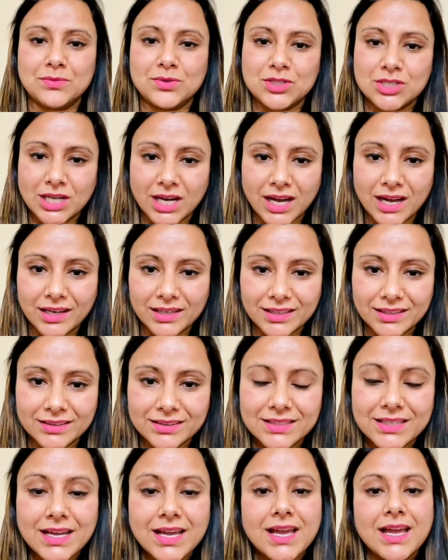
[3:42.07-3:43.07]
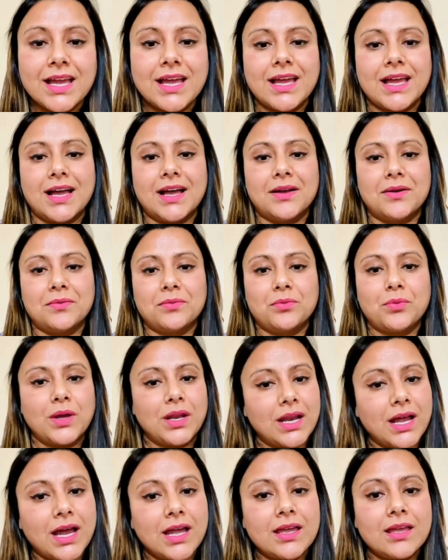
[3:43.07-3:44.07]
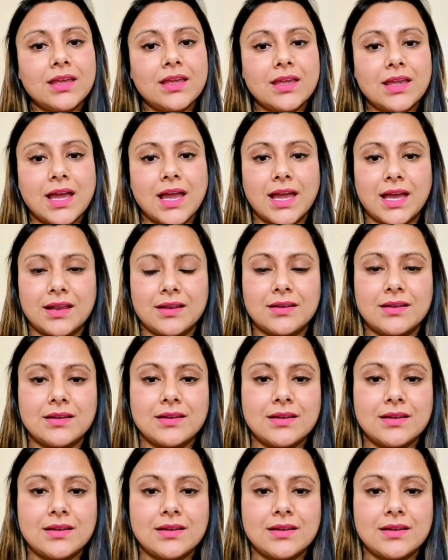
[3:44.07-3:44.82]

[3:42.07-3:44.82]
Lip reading: child. When I had